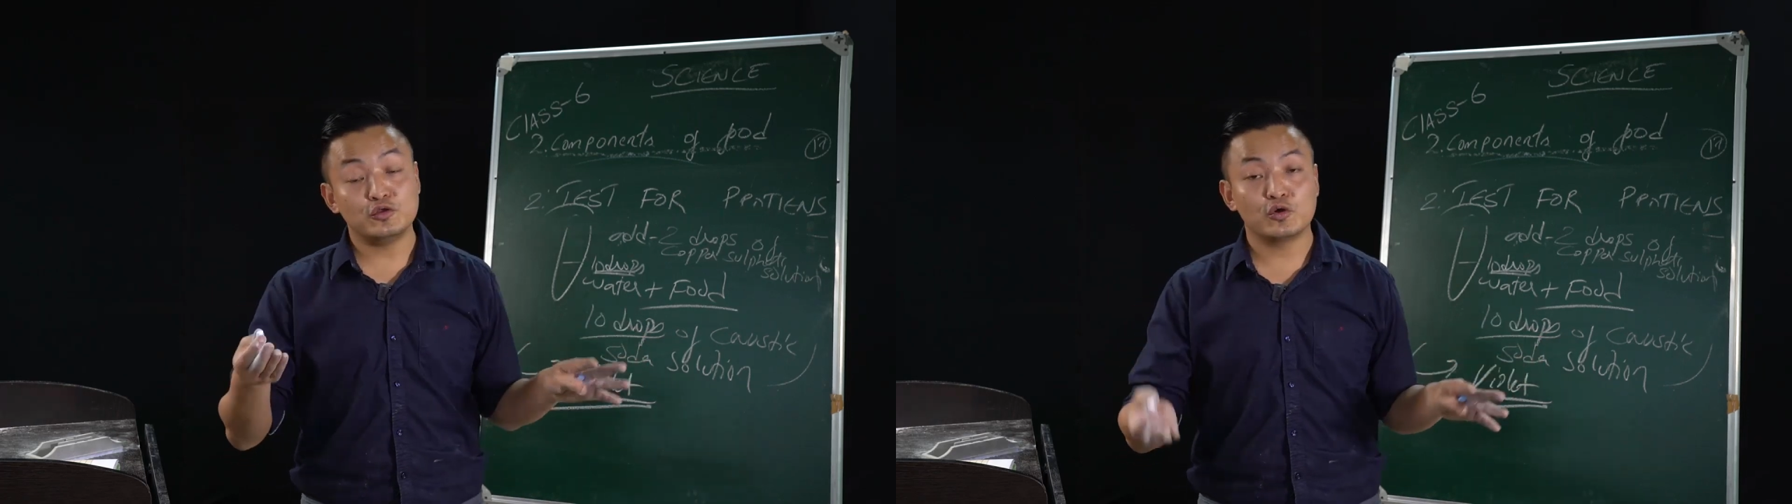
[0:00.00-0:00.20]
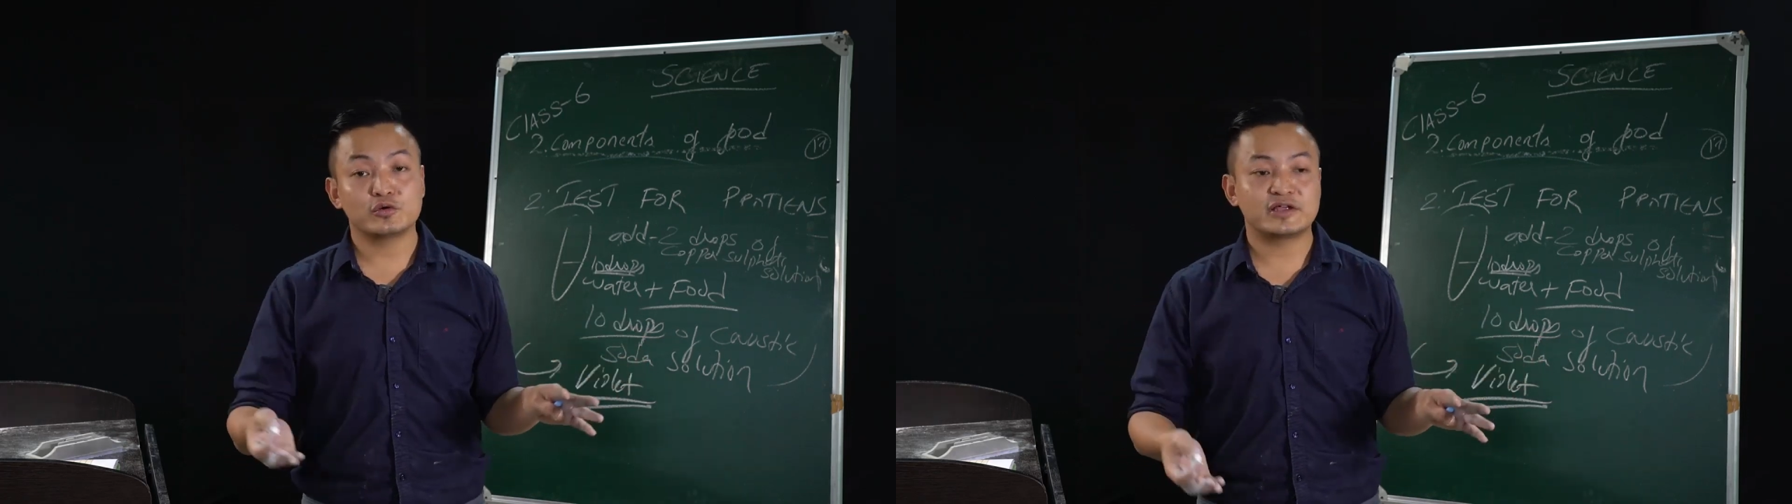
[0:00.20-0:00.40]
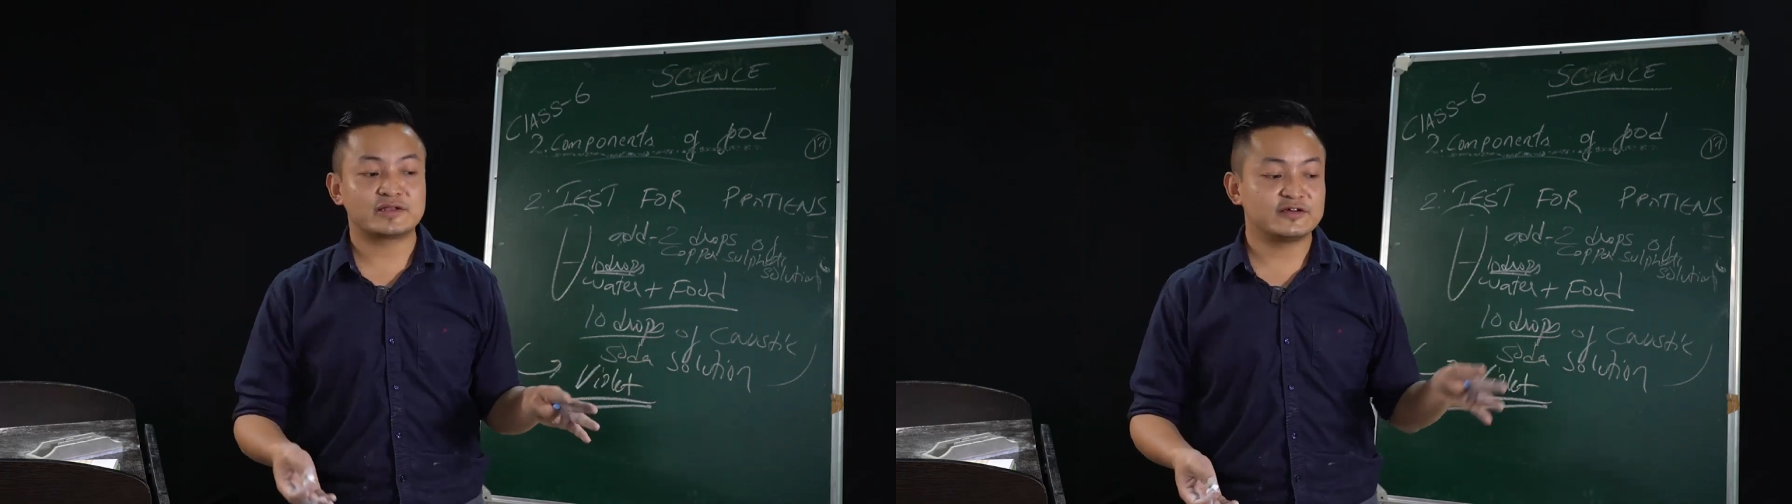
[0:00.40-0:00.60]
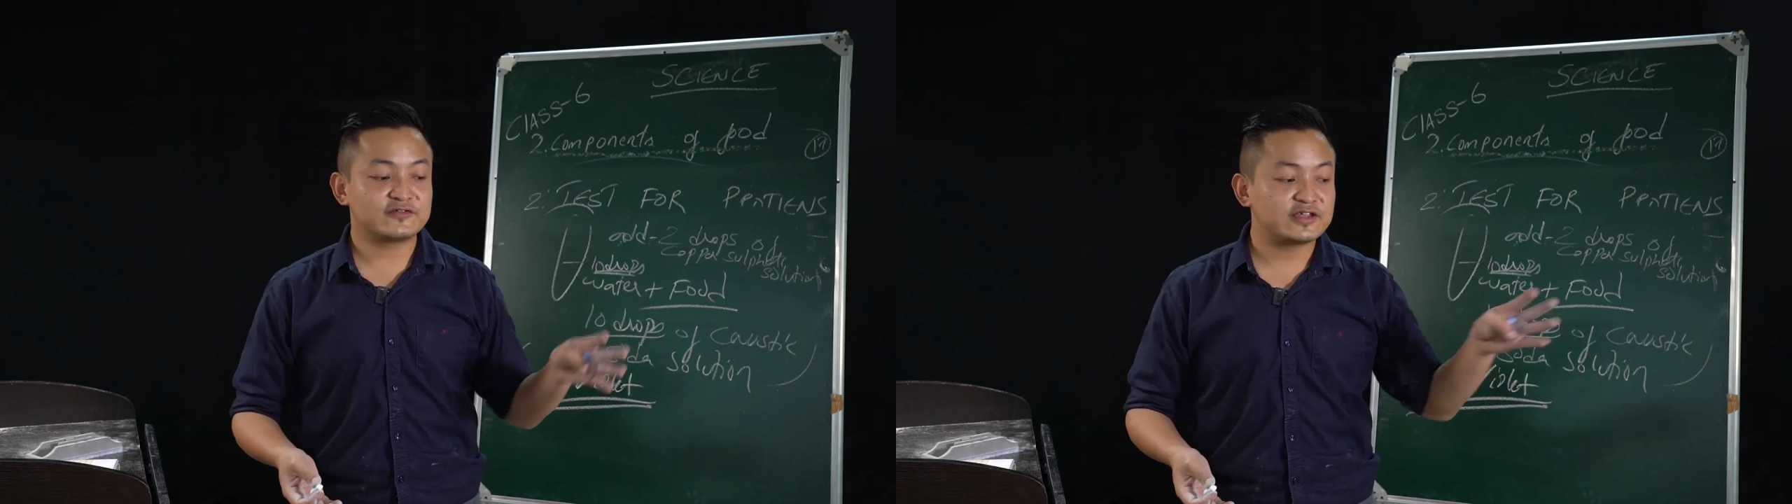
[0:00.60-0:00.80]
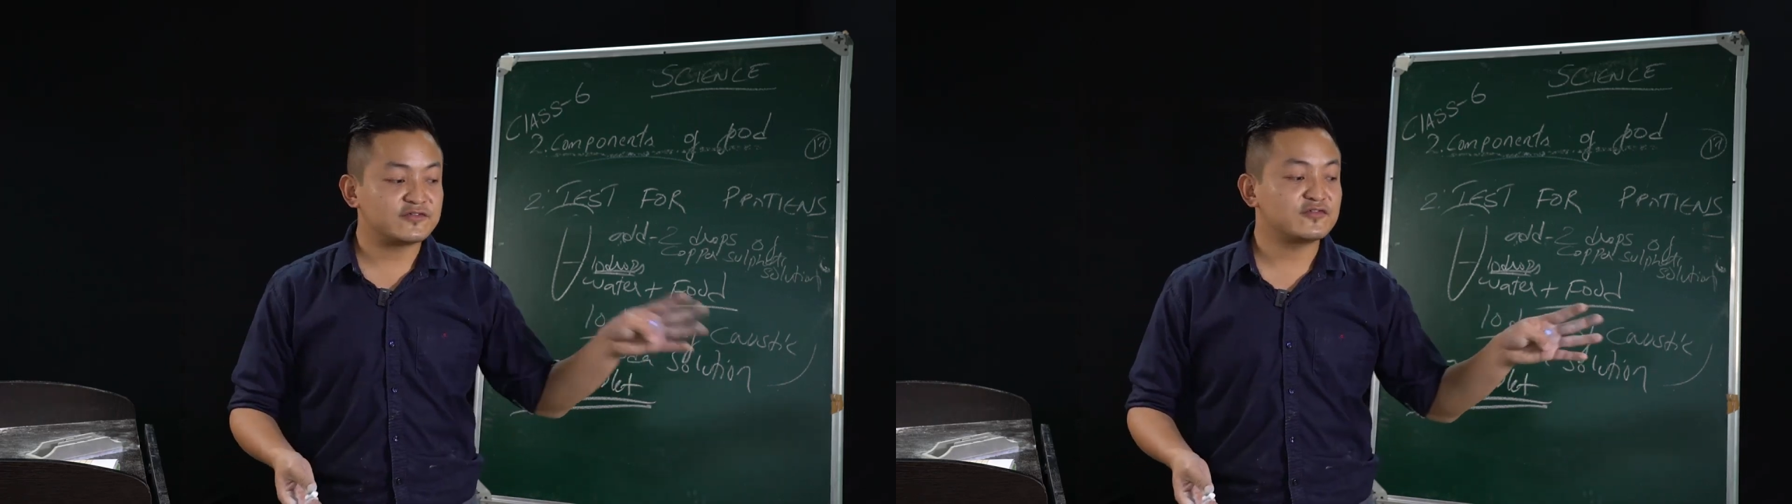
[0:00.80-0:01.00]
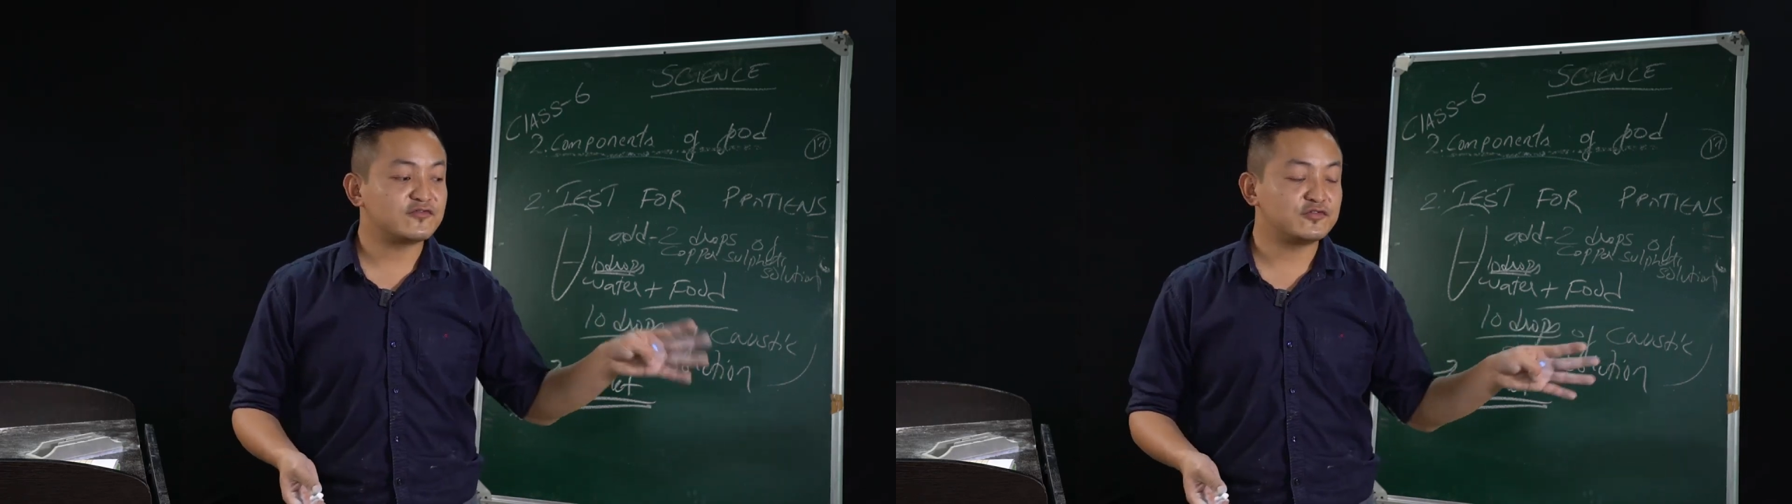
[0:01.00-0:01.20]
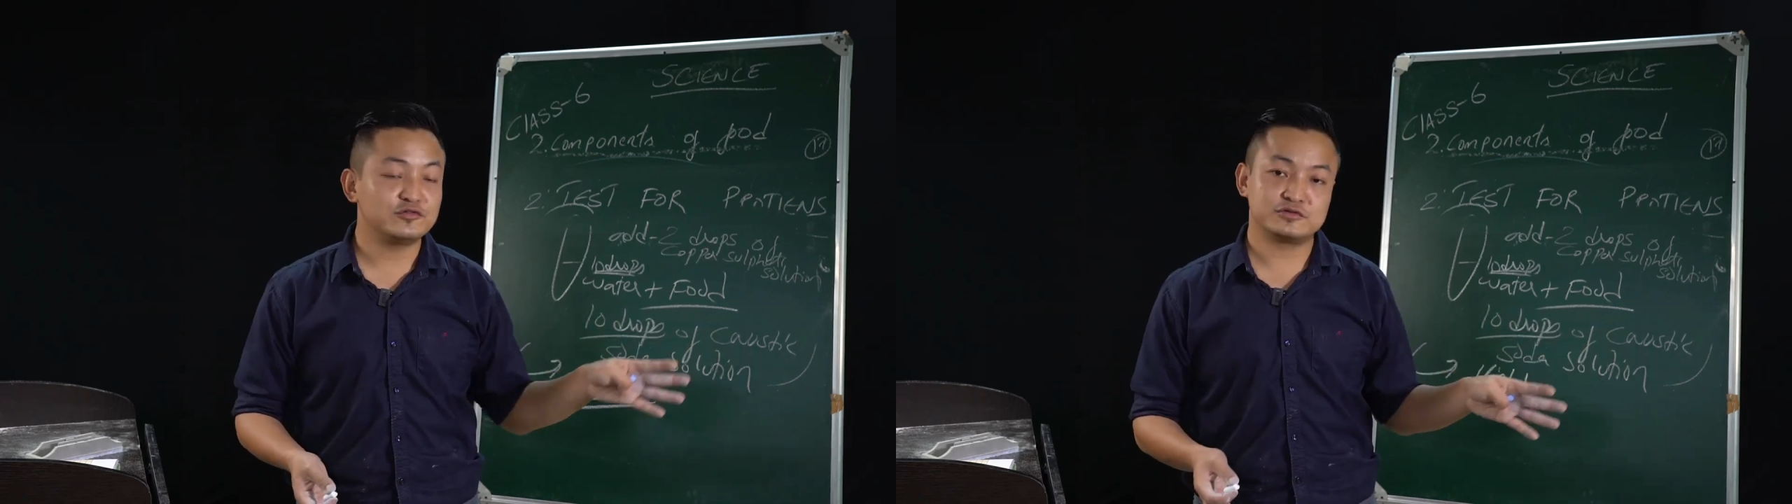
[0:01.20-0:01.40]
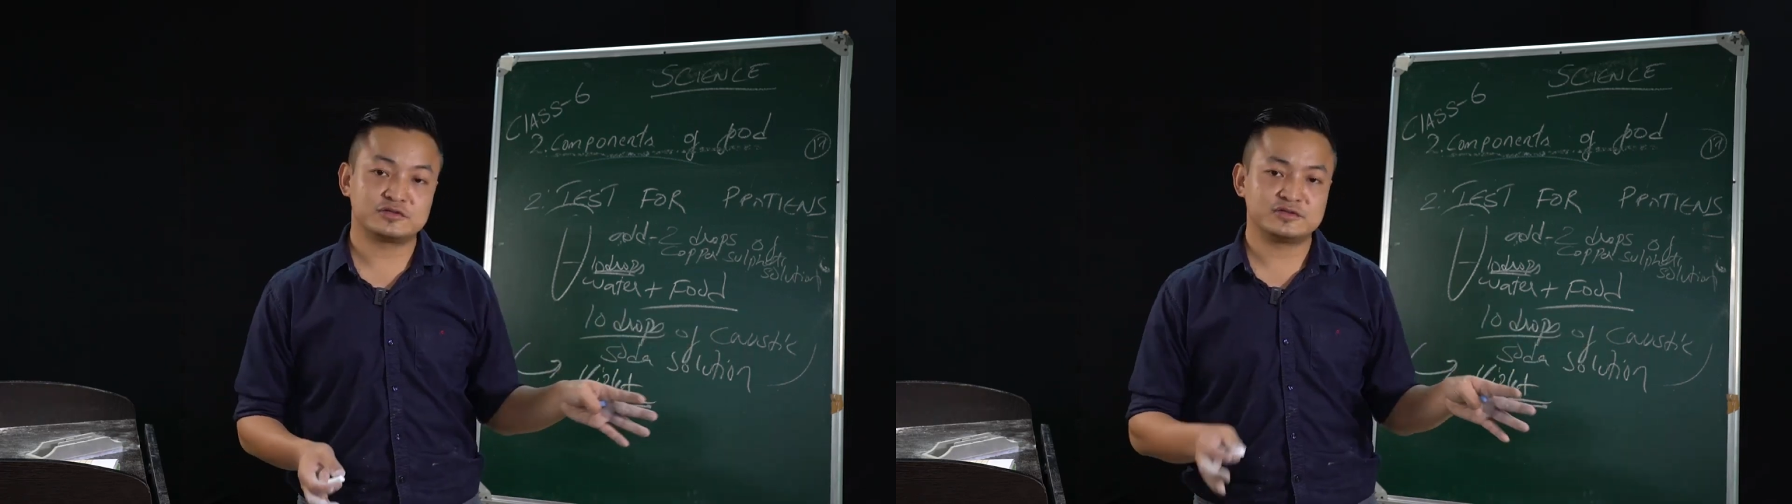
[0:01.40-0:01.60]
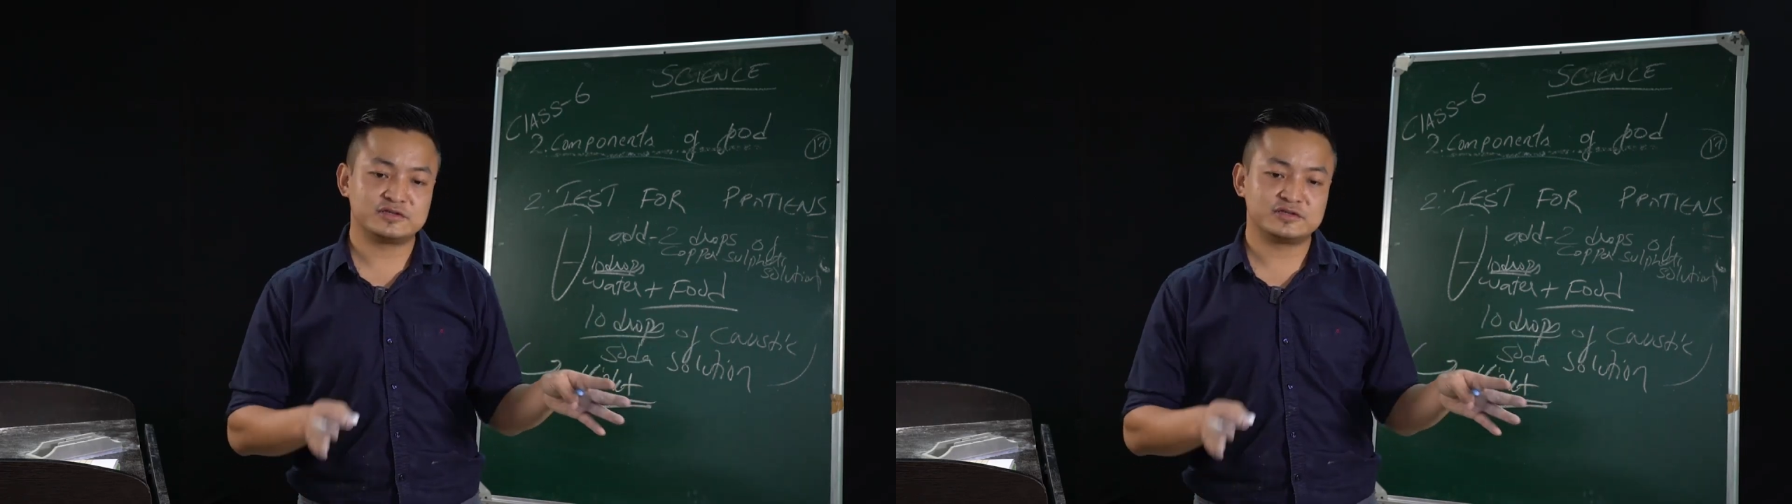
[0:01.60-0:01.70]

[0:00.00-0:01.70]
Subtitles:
know that the given food,